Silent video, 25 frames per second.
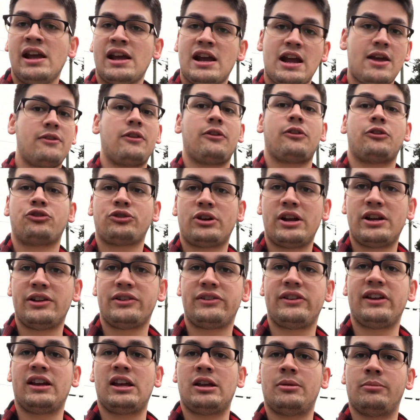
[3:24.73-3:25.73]
and that the trade
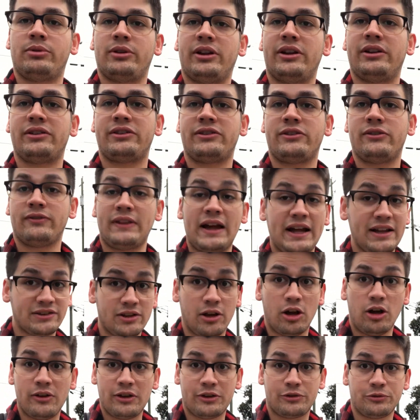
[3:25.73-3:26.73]
is taking place. That's
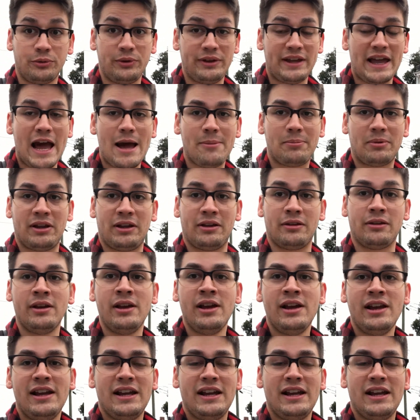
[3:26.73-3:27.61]
all that's really happening.